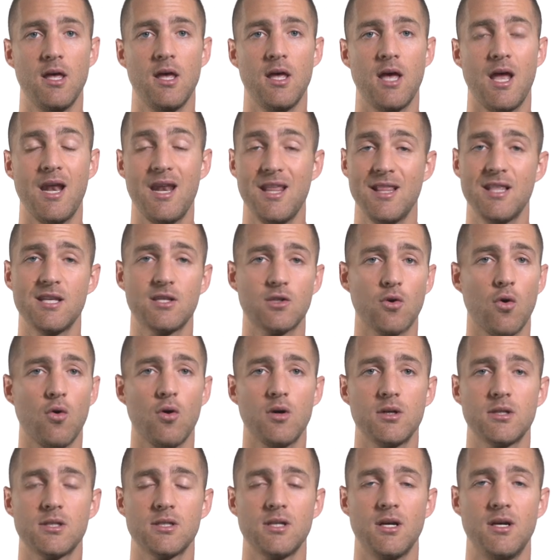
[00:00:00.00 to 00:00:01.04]
And in this
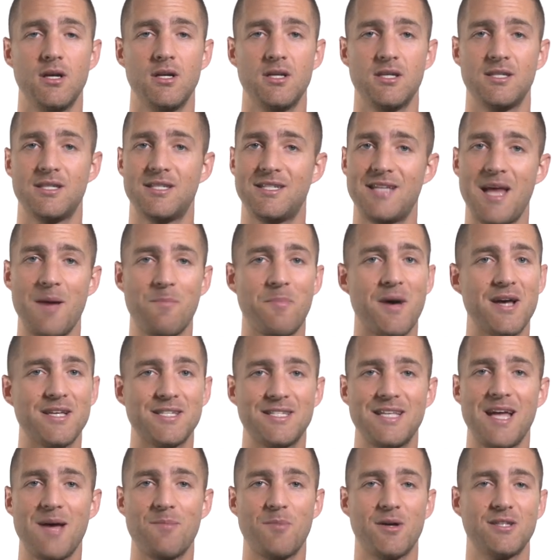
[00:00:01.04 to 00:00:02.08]
course, step by
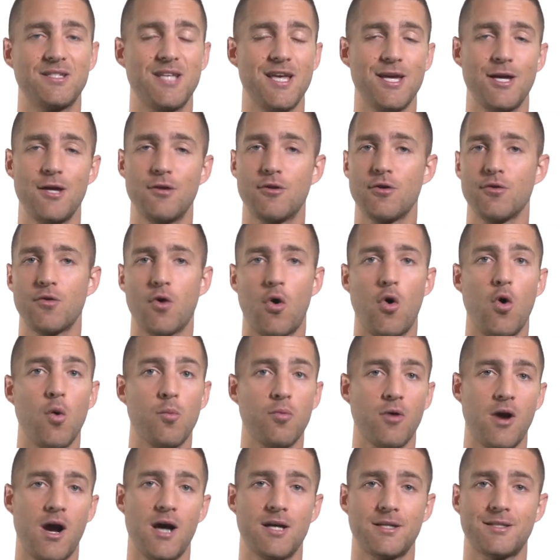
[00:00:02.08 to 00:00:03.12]
step, I'll take you through the whole
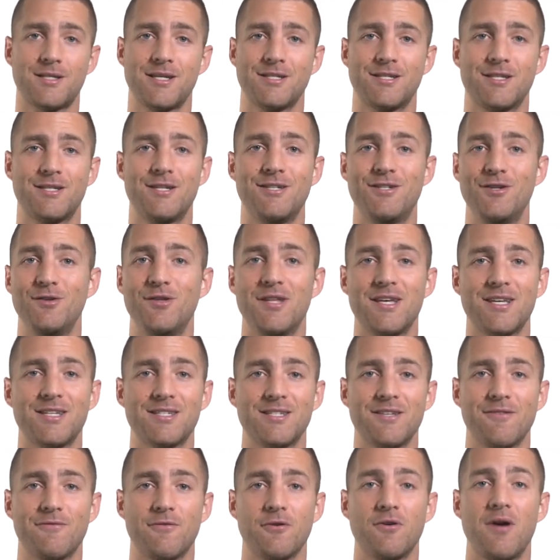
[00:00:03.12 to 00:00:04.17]
process to do
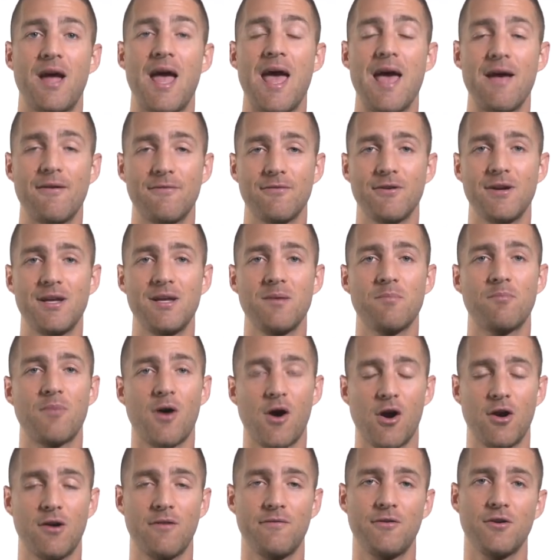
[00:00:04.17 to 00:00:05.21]
this for every
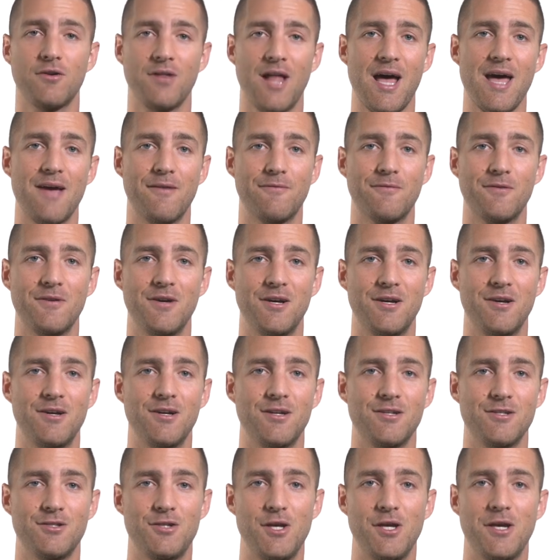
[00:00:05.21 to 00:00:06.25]
part of your life
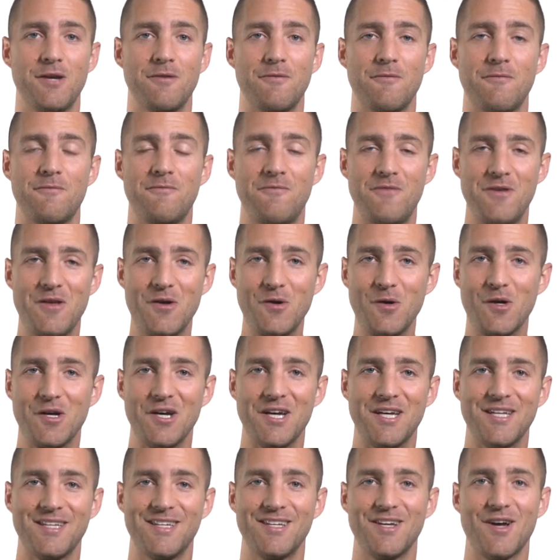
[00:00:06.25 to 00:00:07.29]
so you can feel
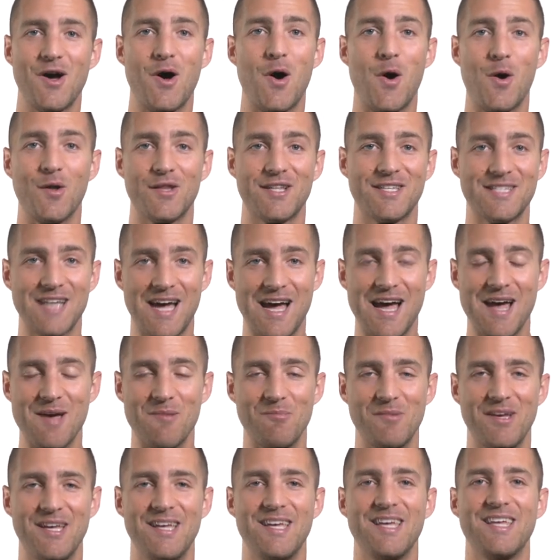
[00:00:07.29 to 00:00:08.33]
good all the time.
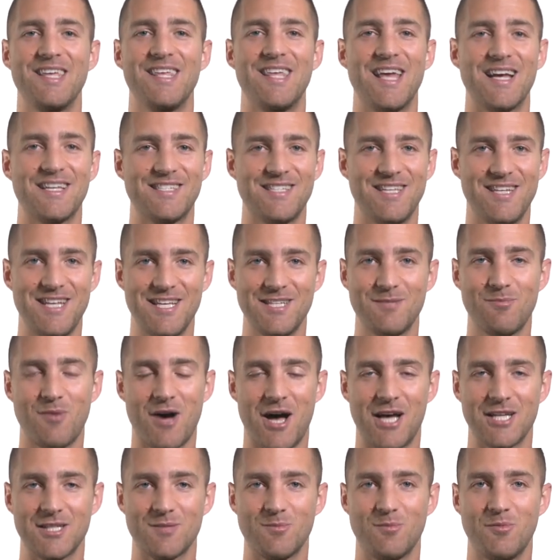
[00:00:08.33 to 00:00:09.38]
Yes, it is
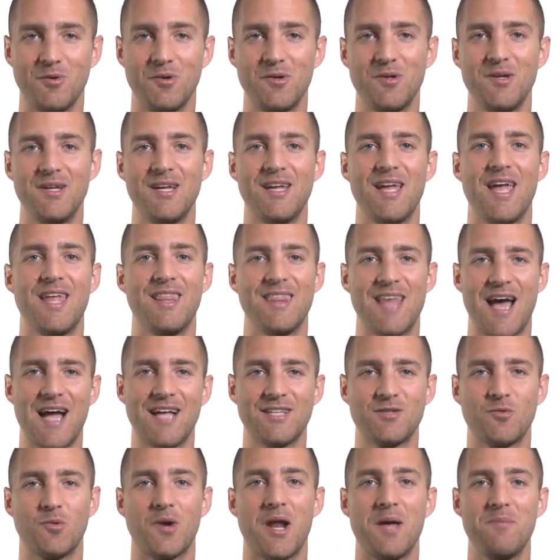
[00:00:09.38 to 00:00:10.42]
possible. And
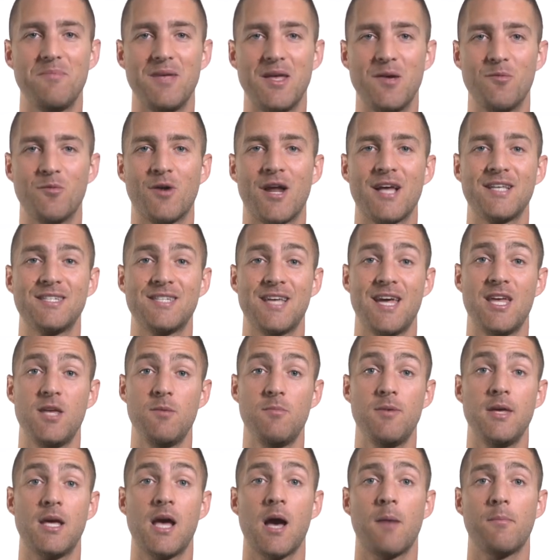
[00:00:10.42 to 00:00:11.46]
that's what I mean when I say you're
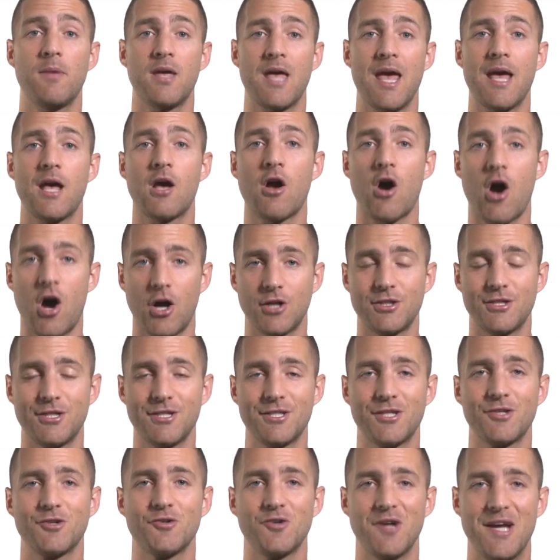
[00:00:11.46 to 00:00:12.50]
becoming a
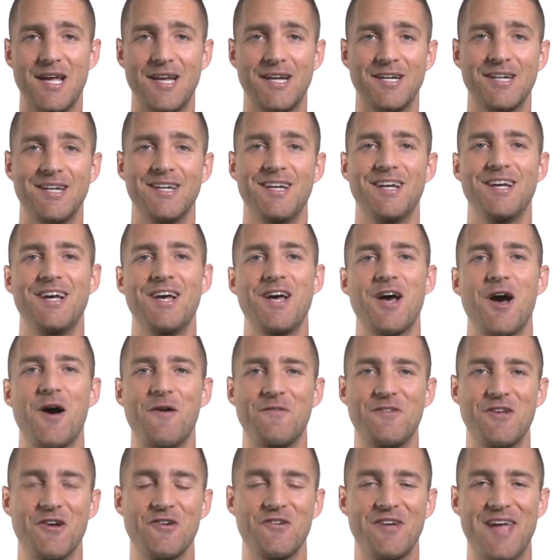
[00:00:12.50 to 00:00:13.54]
conscious creator
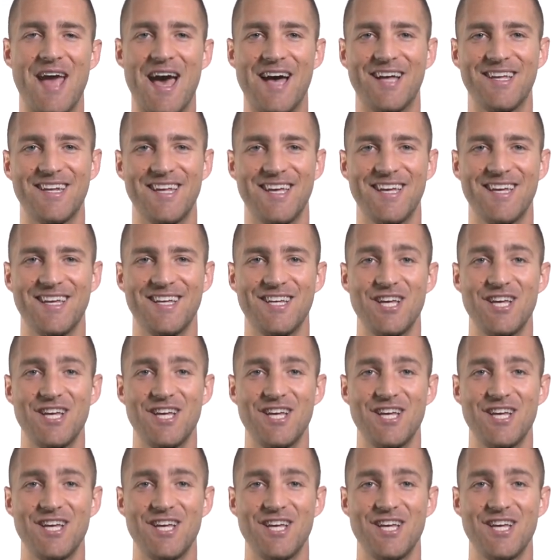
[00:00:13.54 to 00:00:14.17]
of your reality.